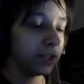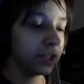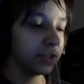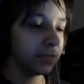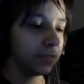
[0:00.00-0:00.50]

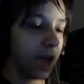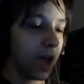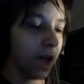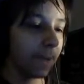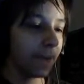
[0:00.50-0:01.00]
which
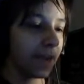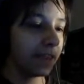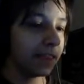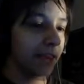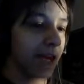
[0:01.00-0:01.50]

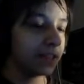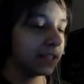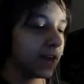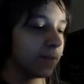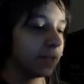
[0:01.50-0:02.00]
that
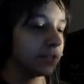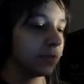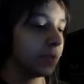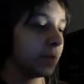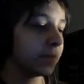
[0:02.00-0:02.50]
entire place
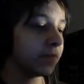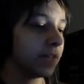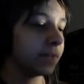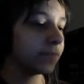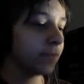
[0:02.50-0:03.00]
would be up in
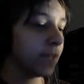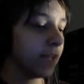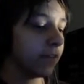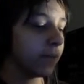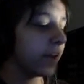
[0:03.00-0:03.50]
flames from
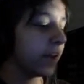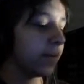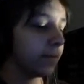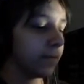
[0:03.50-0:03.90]
everybody.